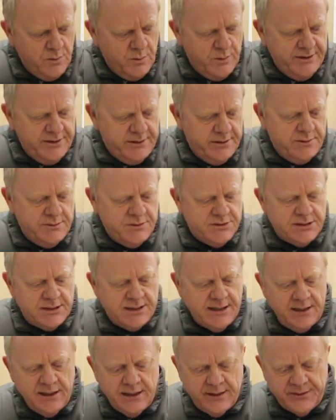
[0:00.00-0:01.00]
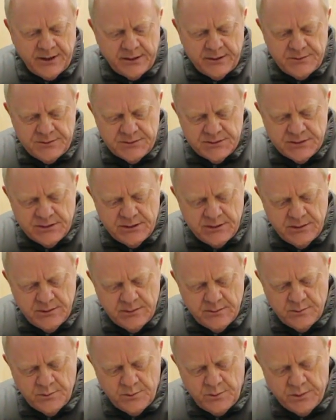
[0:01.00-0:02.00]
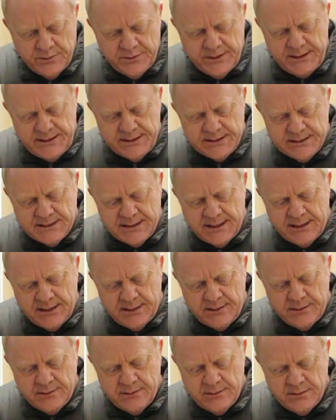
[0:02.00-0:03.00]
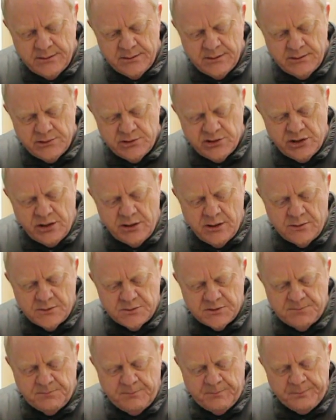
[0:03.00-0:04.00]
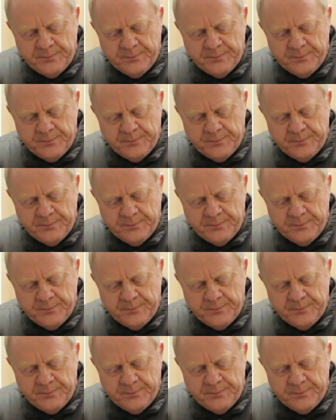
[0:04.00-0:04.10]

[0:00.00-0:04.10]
All we used to colour those were these uh, Child's